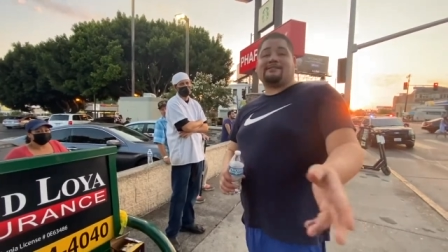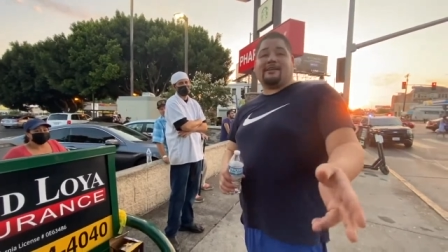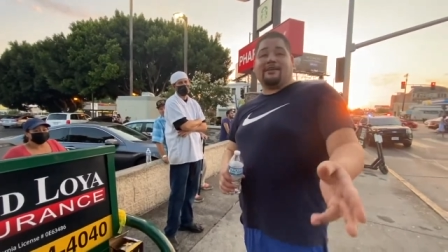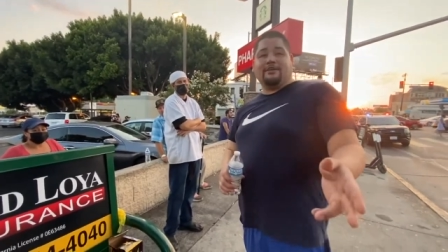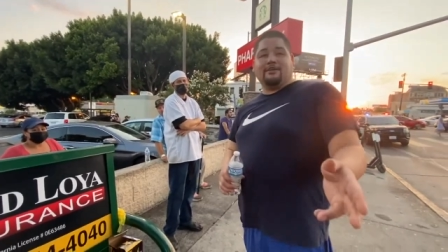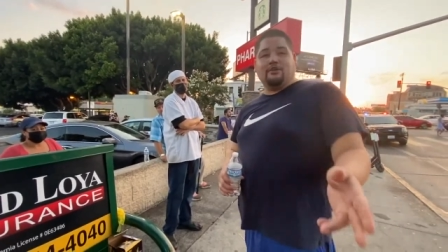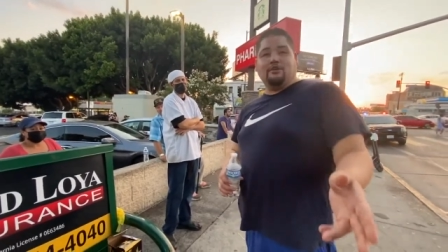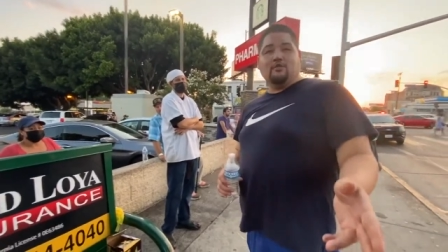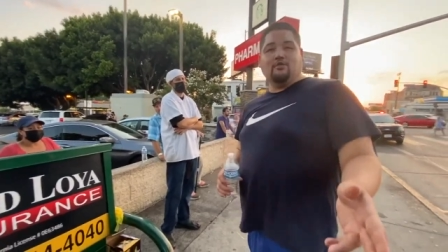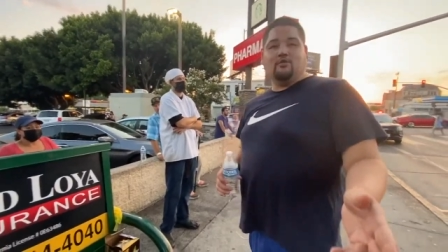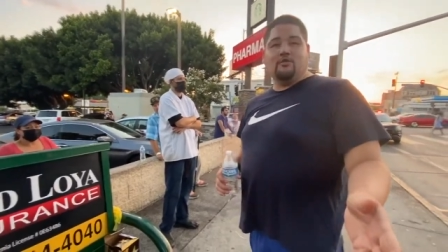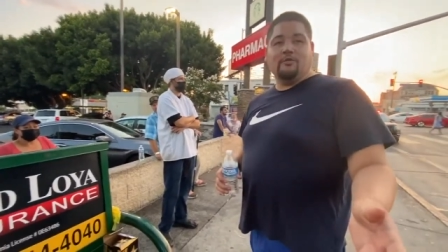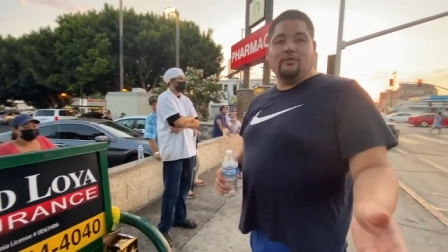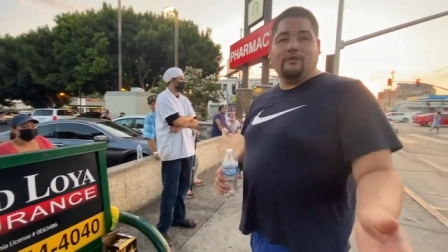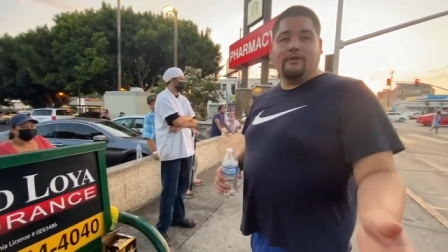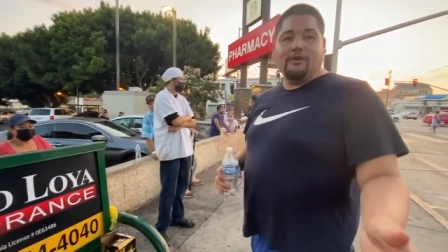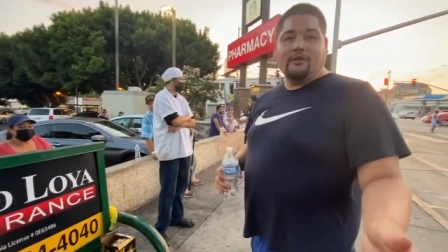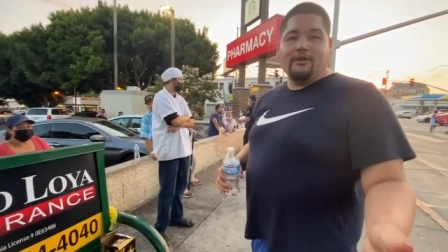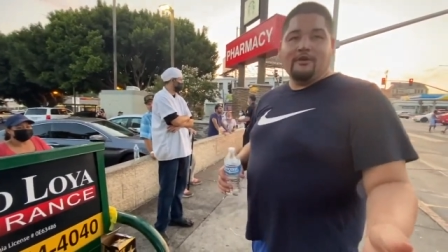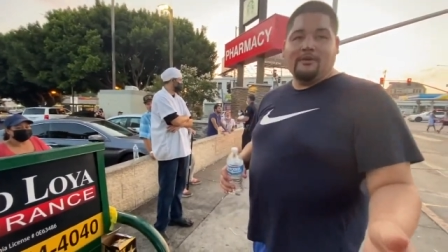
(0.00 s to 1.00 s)
I'm asking you.
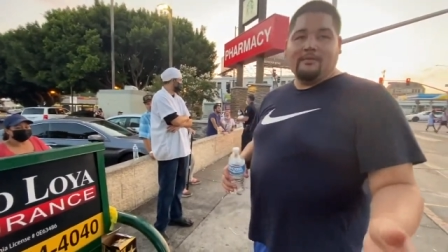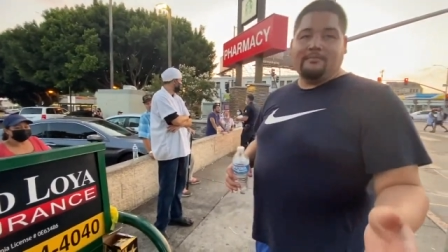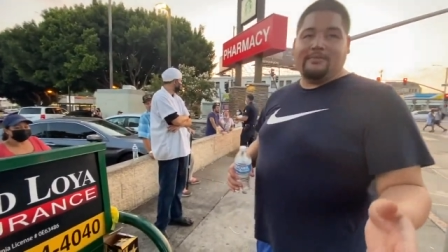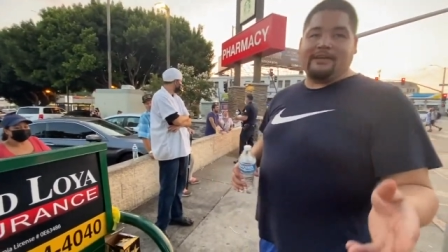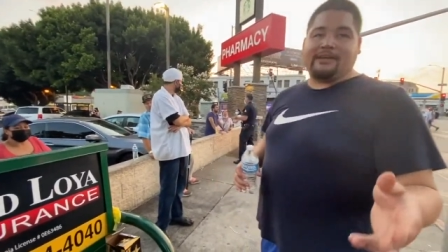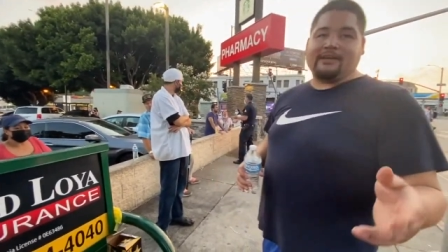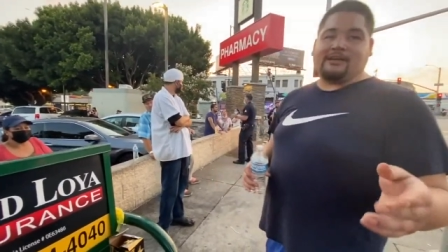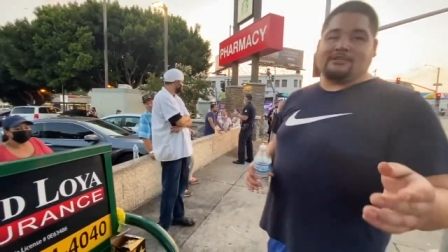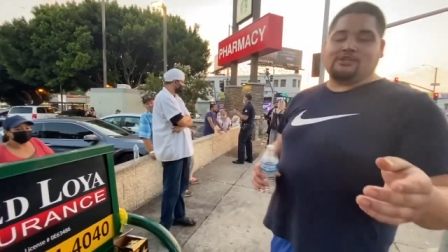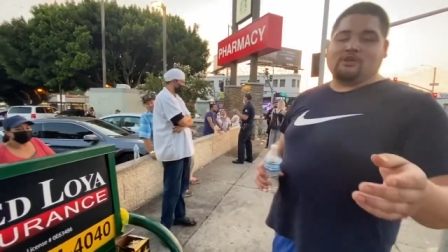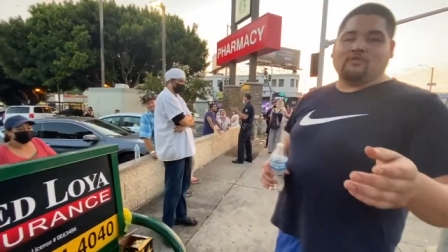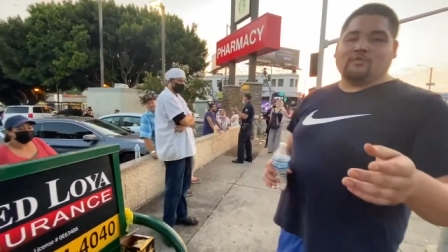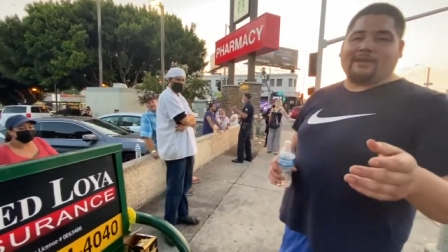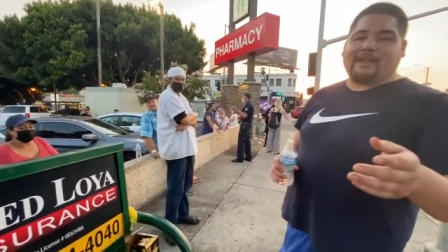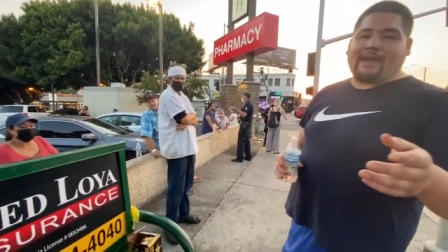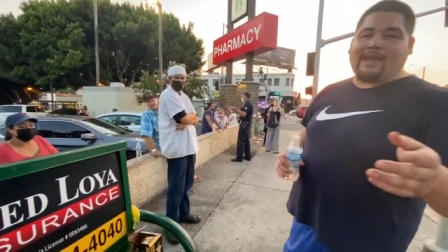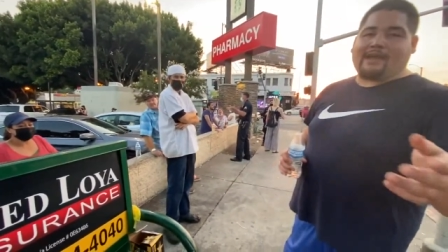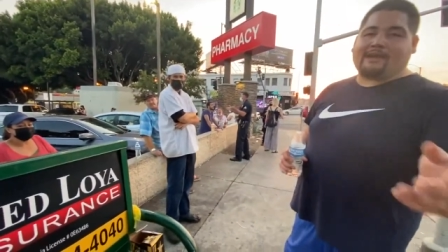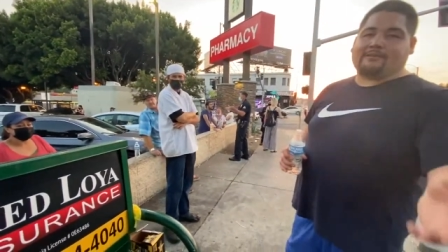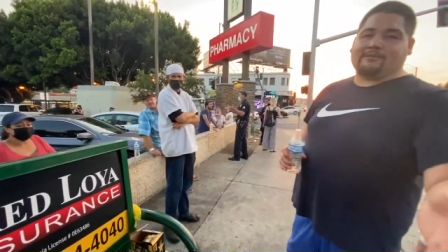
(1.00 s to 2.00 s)
Because you wanna
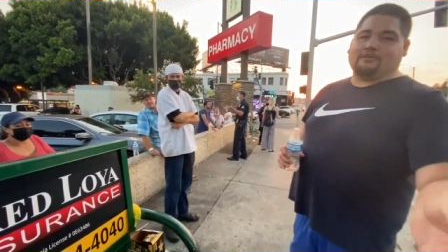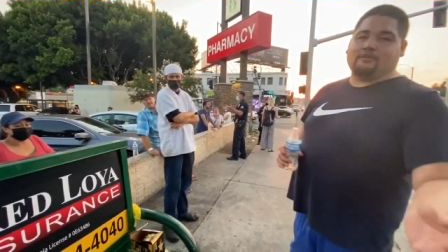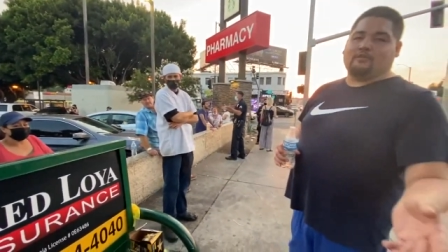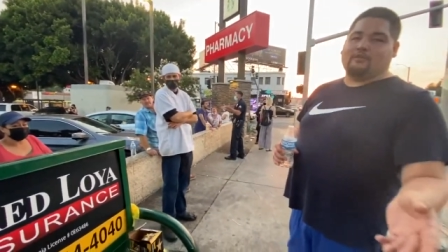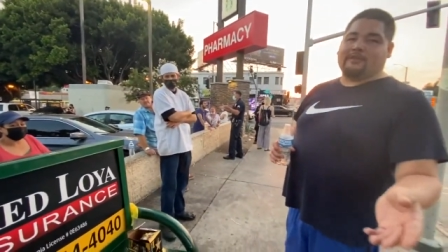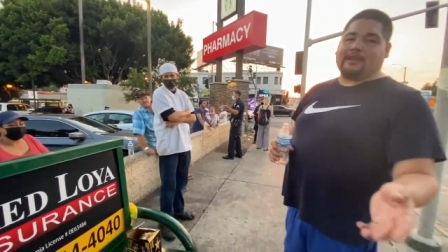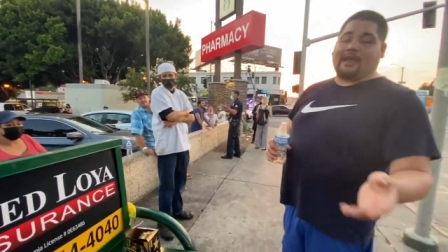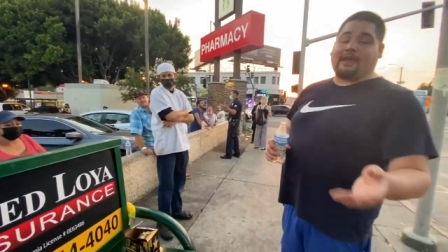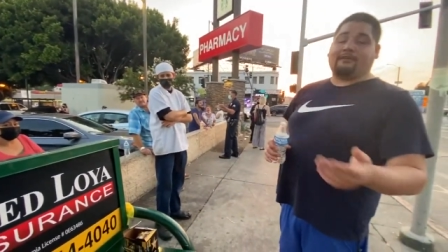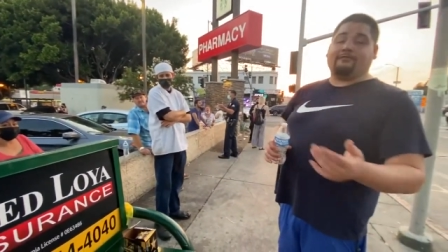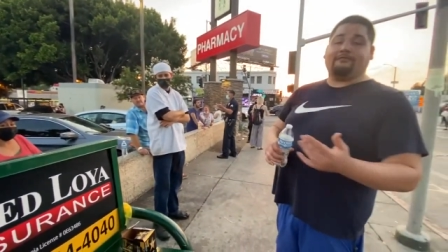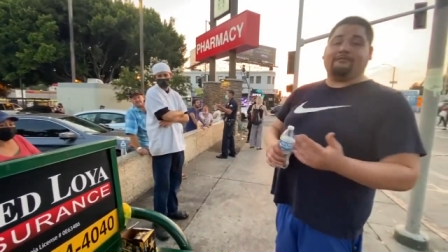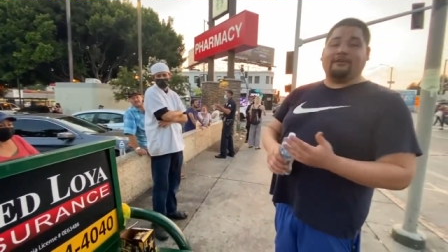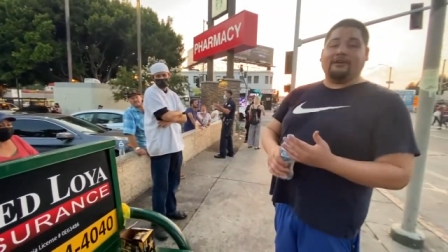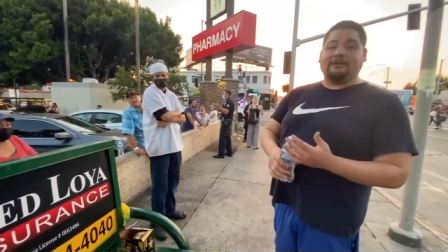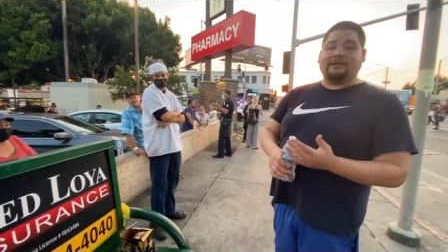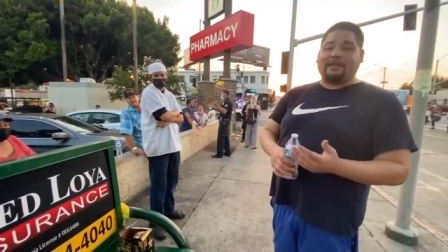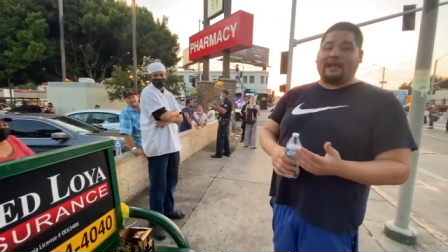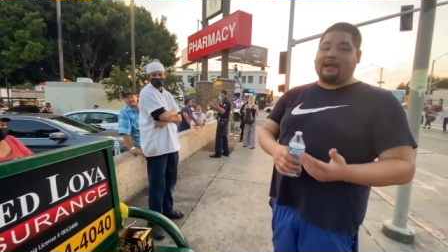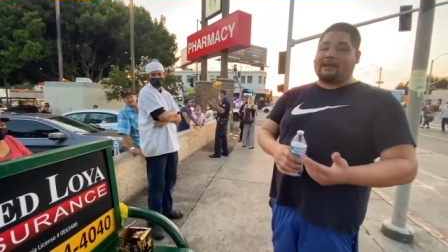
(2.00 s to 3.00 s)
act, you wanna act funny.